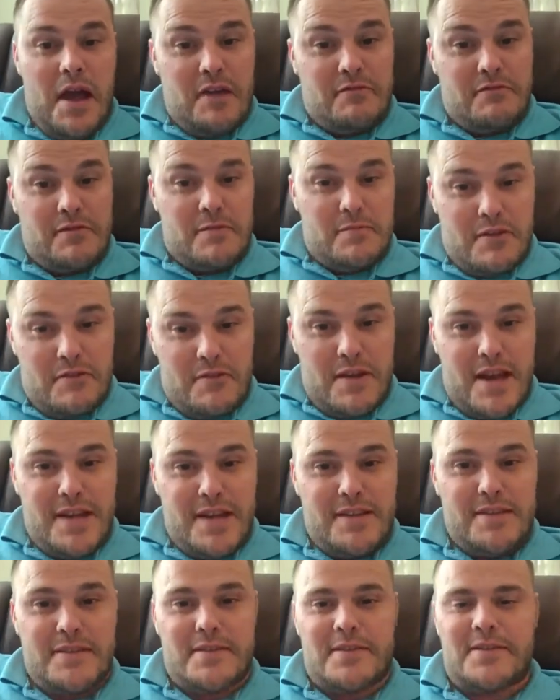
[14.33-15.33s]
after my
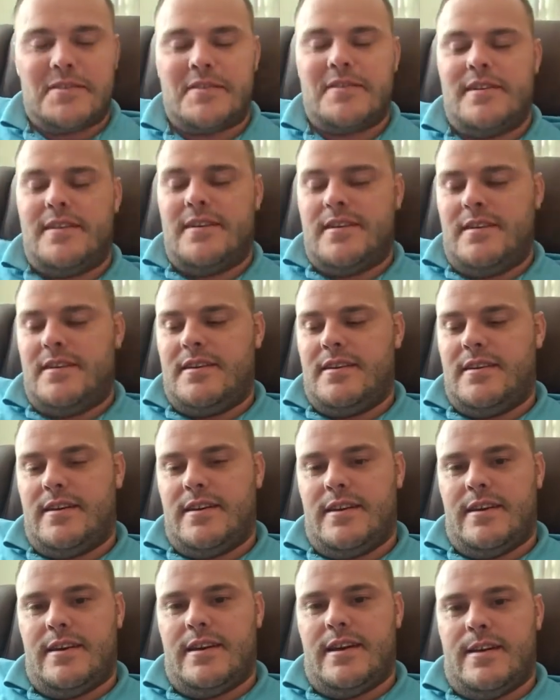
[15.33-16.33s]
rant.
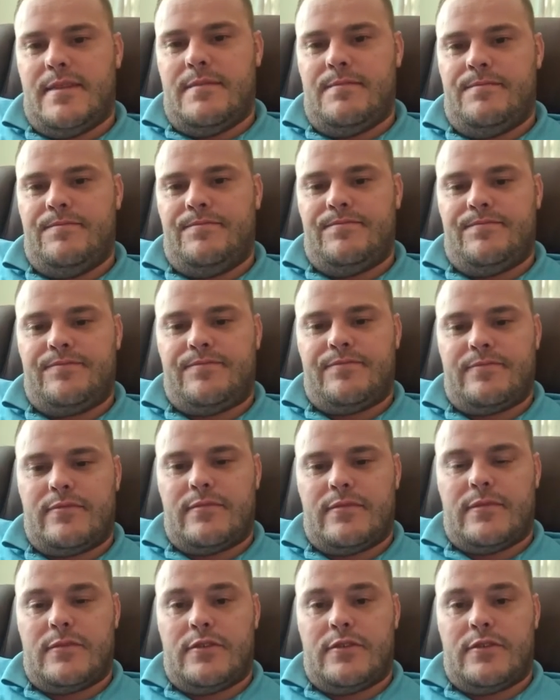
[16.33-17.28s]
So